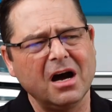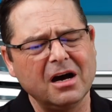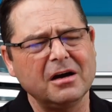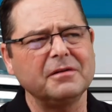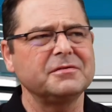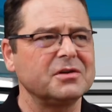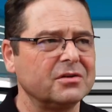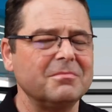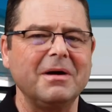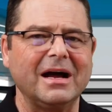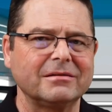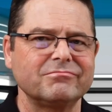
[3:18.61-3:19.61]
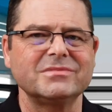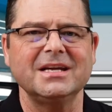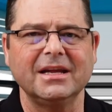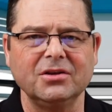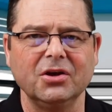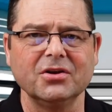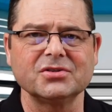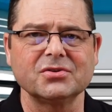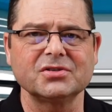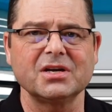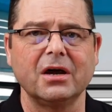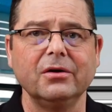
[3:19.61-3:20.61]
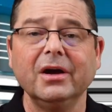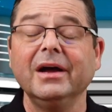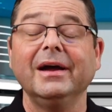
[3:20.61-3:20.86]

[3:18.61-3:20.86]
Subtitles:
after about 10 years or so.